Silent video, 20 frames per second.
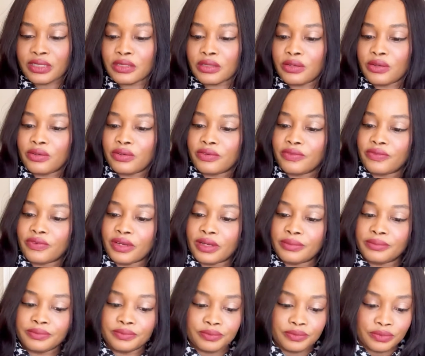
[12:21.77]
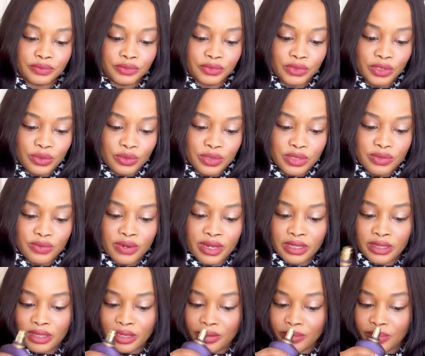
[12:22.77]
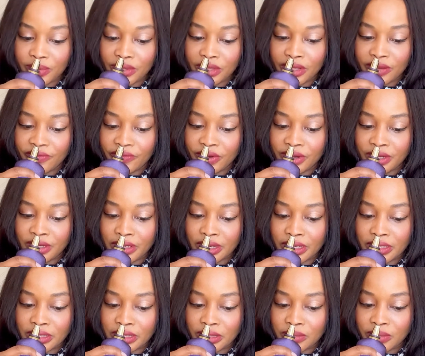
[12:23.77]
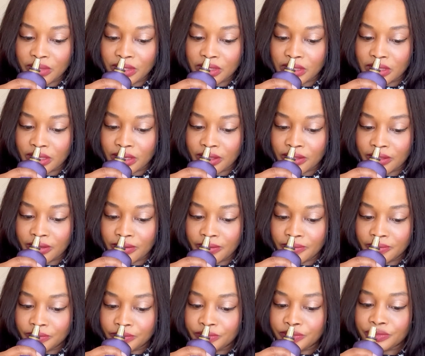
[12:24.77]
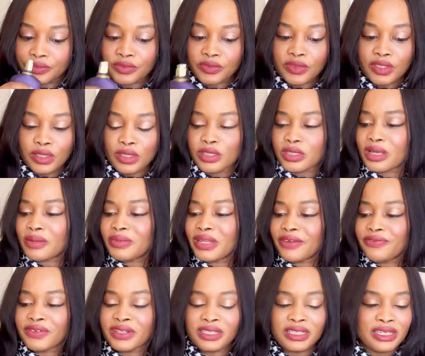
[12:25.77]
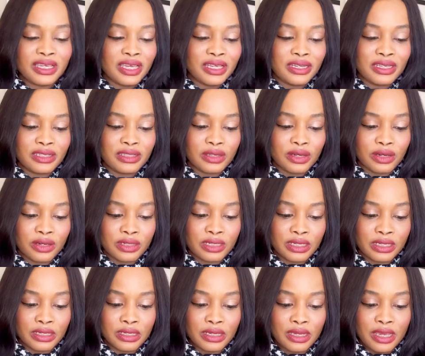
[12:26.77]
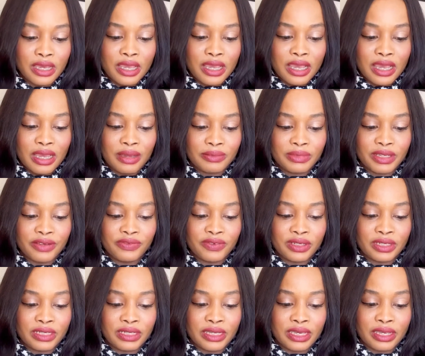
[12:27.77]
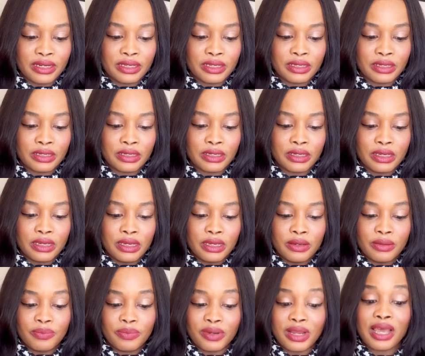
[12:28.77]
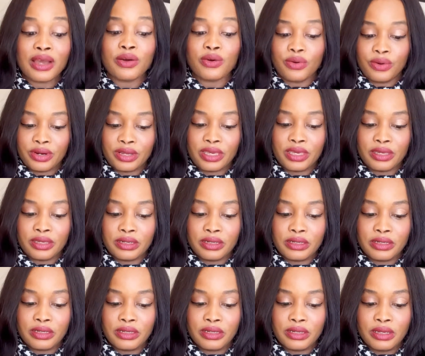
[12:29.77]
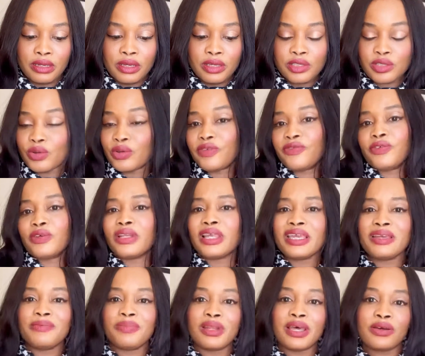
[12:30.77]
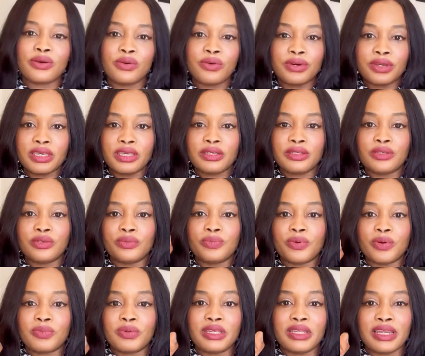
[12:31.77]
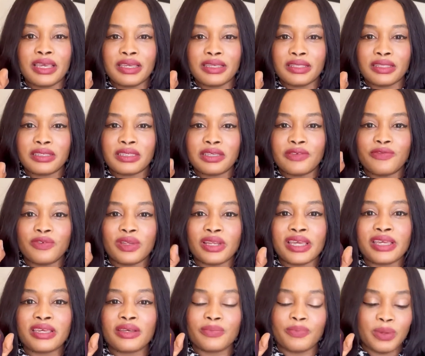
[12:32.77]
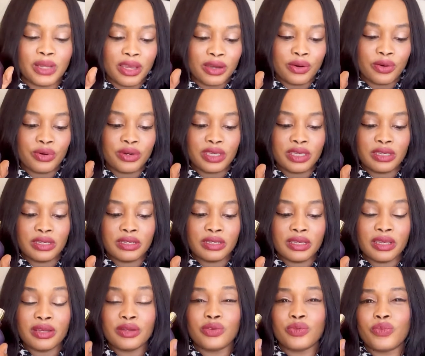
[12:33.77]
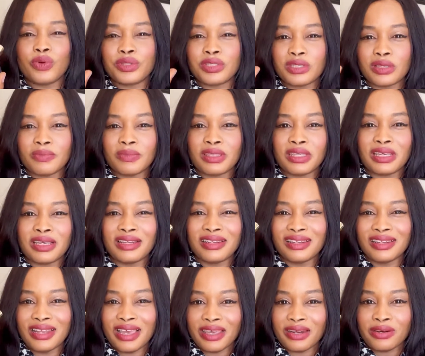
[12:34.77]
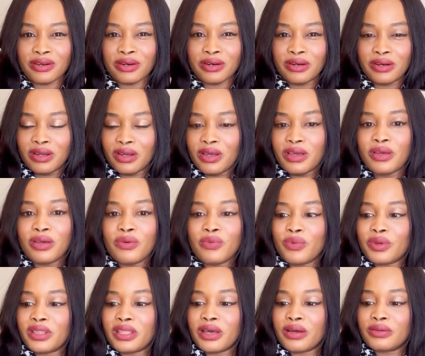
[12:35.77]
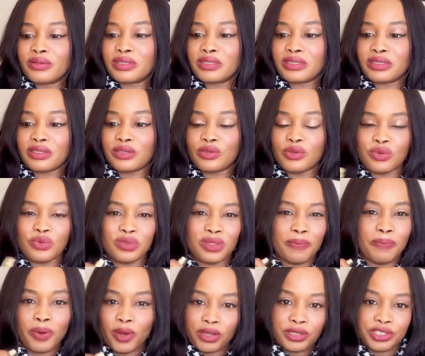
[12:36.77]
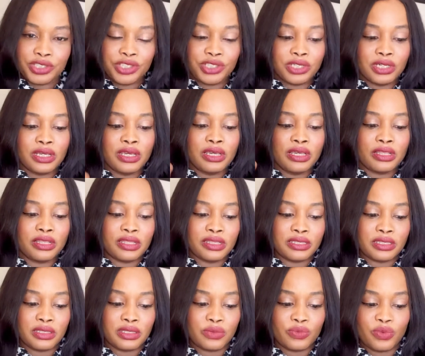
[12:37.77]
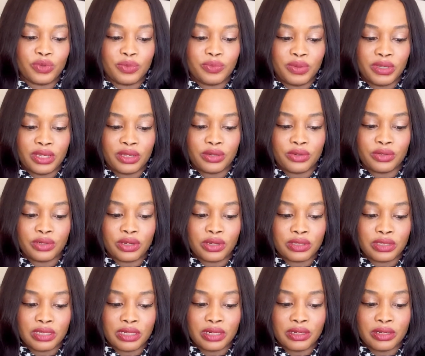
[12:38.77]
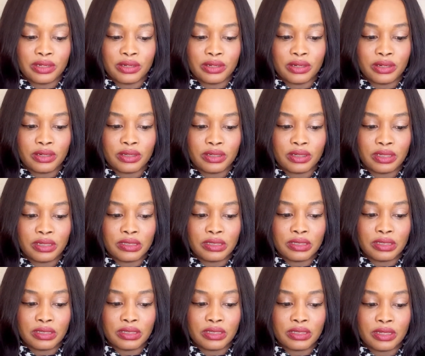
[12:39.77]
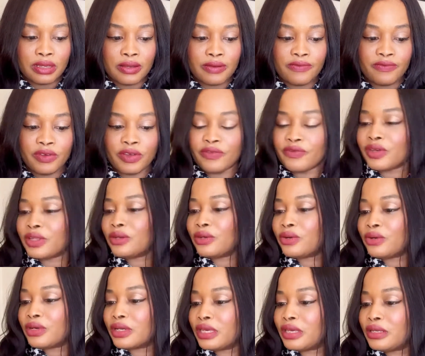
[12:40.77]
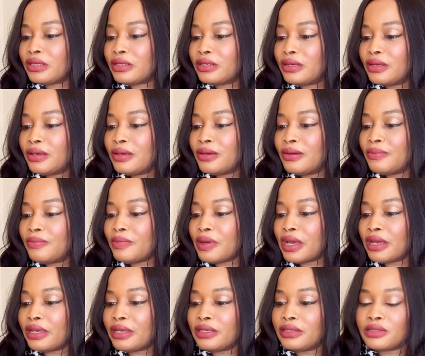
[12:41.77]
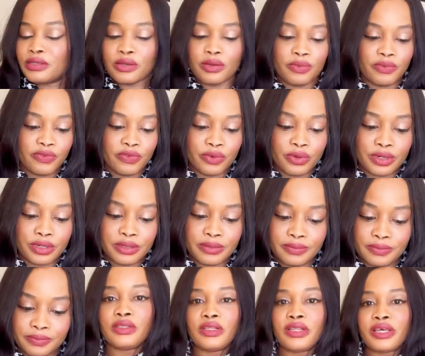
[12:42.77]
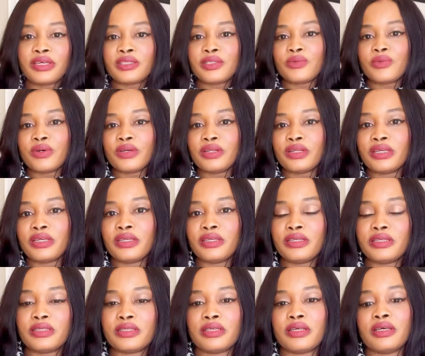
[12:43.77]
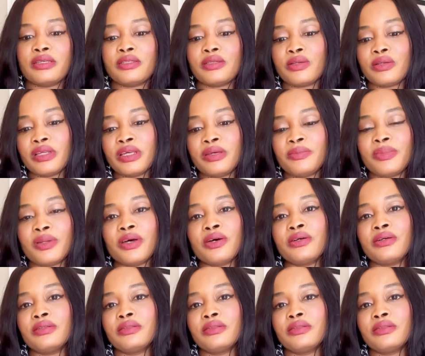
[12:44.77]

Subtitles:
of notes right there, but they're very nicely mixed together. So I'm definitely getting the honey. I'm definitely getting black orchid. So if you like black orchid, you probably like this. If you like black orchid and you want something lighter without, you know, the punch, this would be a good contender. This is Velvet Orchid by Tom Ford. The next one is Soleil Blanc.